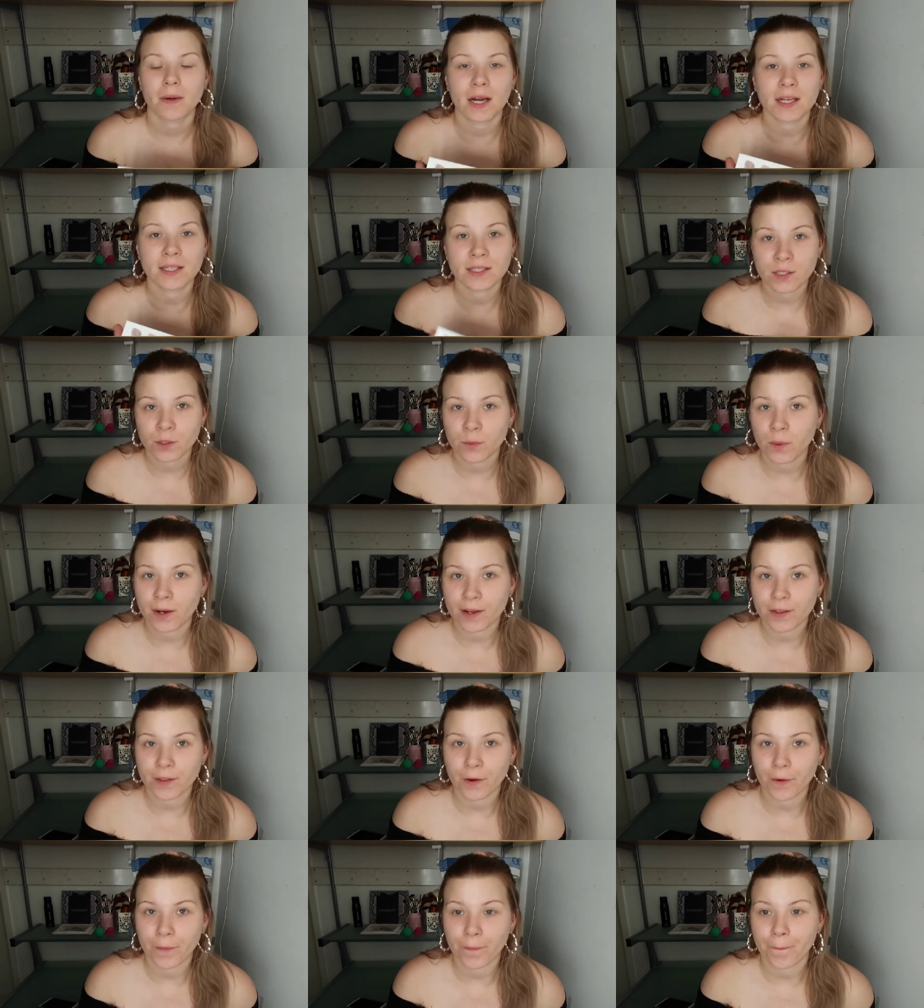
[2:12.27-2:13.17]
I still want
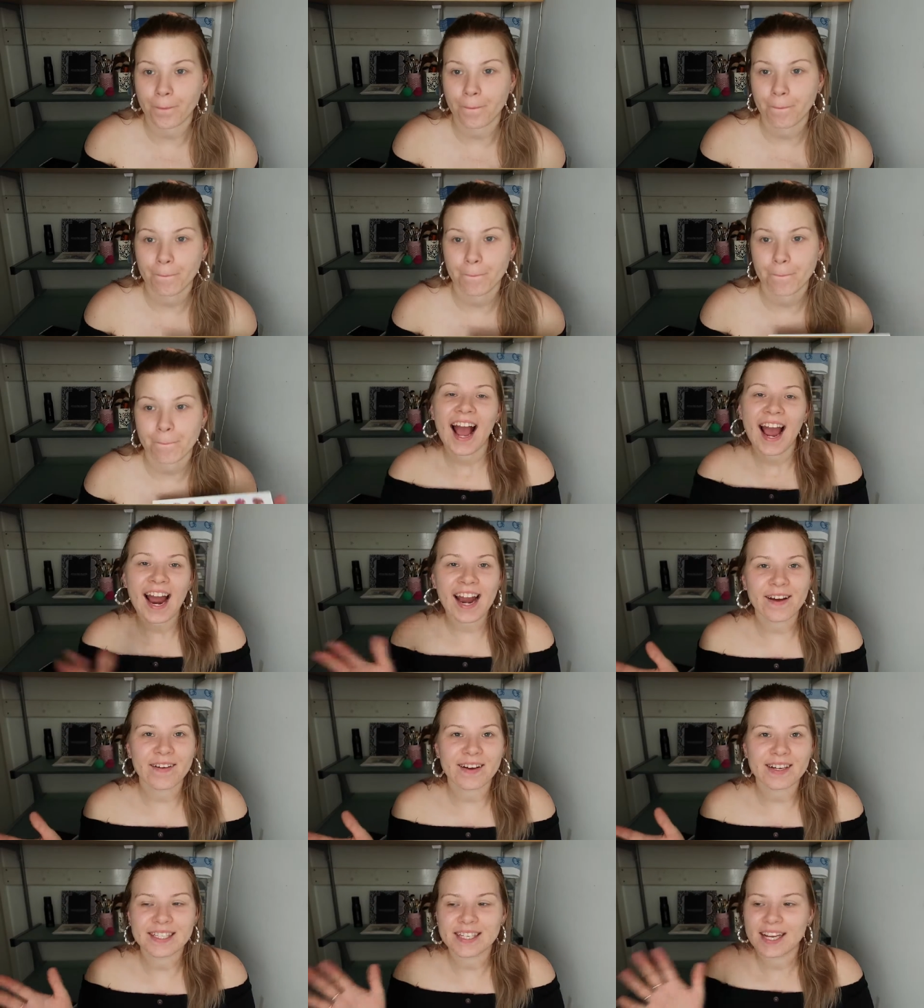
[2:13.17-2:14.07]
it though.
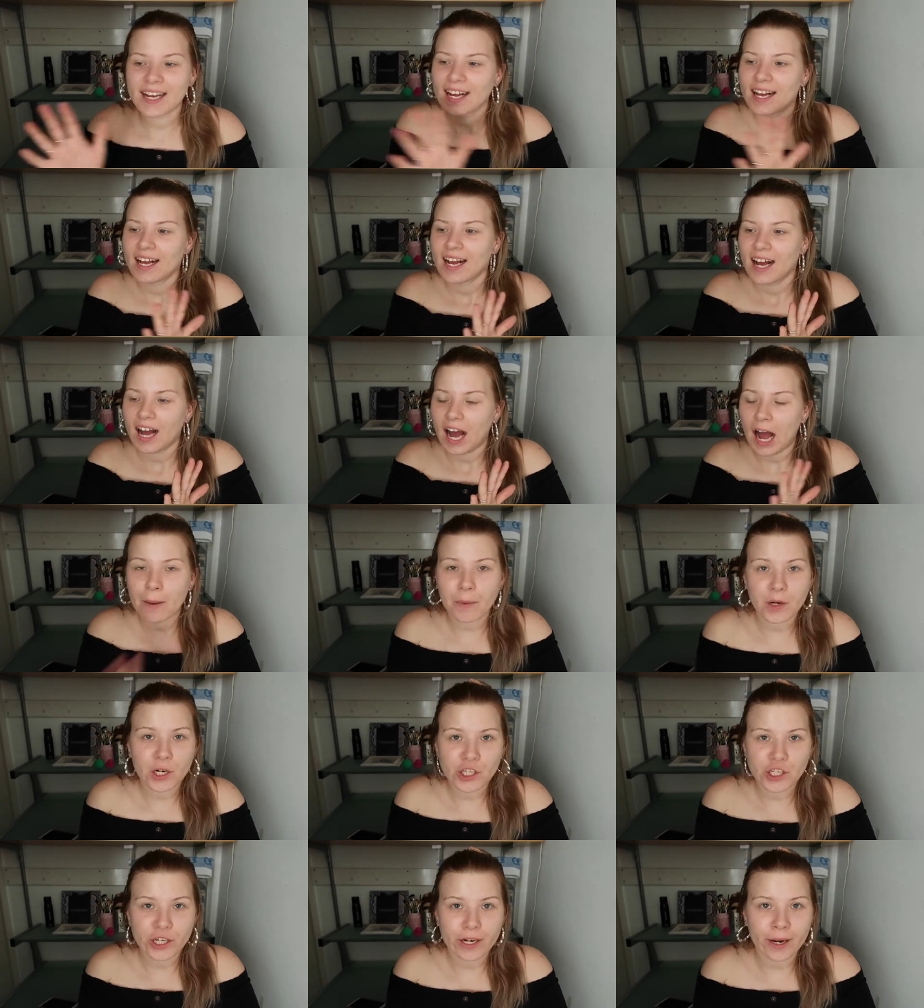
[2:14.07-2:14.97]
Anyways, I'm
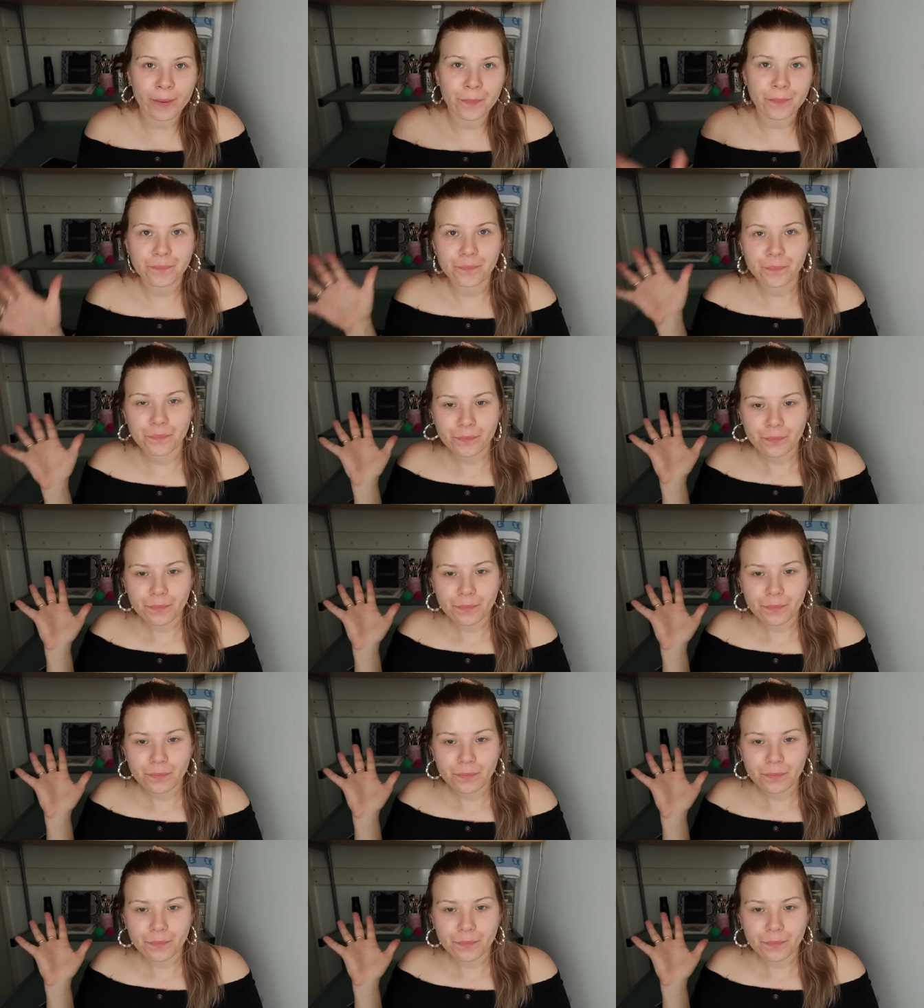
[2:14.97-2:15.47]
gonna shut up.